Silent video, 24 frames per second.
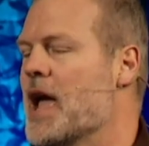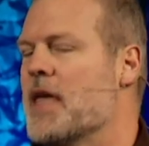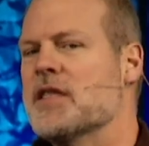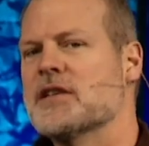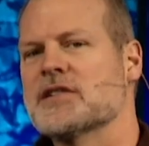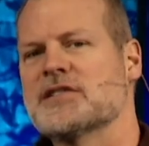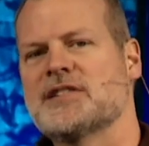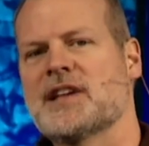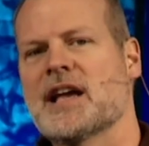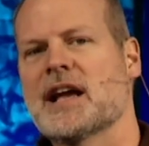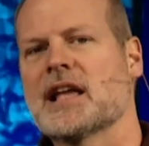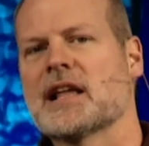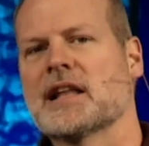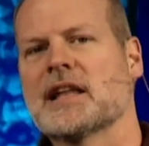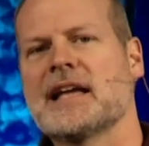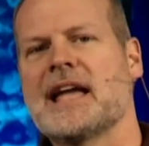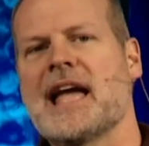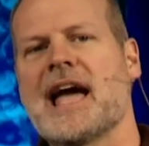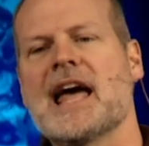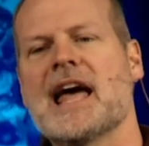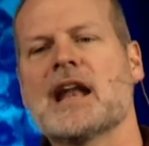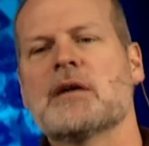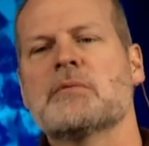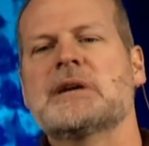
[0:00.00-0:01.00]
And then
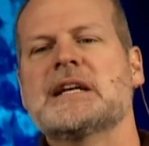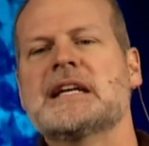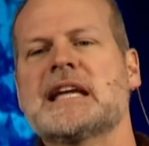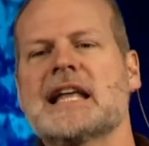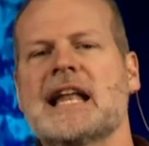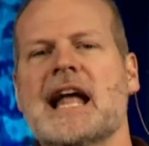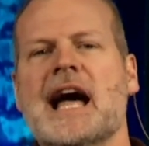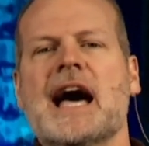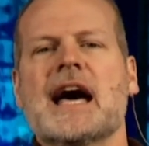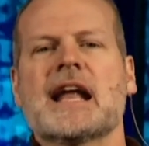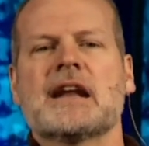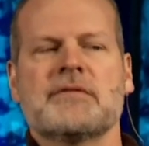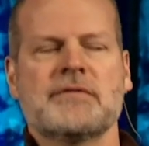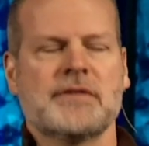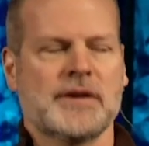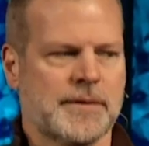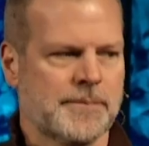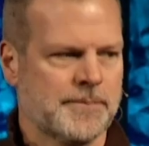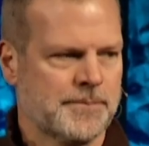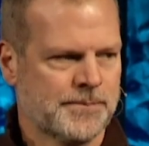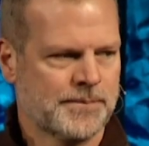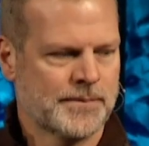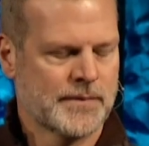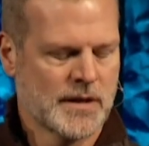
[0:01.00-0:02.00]
secondly, how do we get out of it?